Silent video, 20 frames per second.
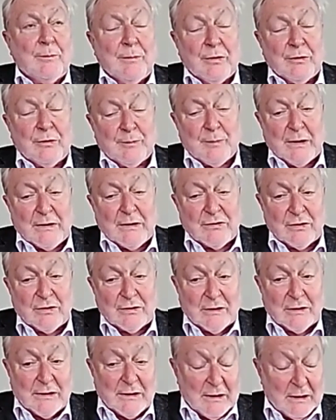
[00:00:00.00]
most
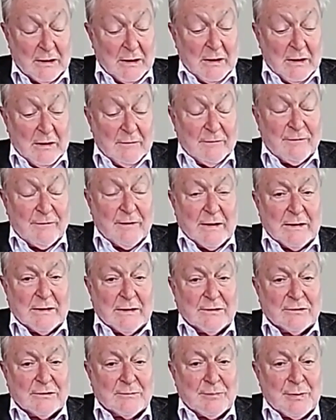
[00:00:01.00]
basically,
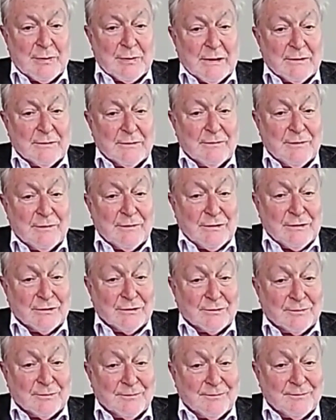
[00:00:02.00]
failing to pay the fees.